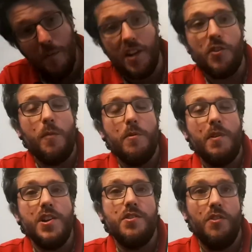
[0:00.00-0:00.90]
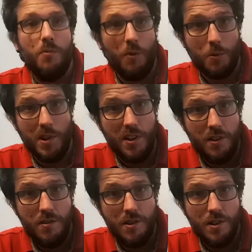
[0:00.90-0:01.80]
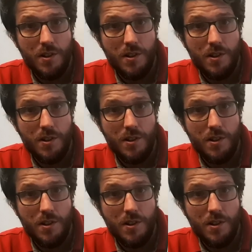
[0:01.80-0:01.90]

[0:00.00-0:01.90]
mixed operations, what do?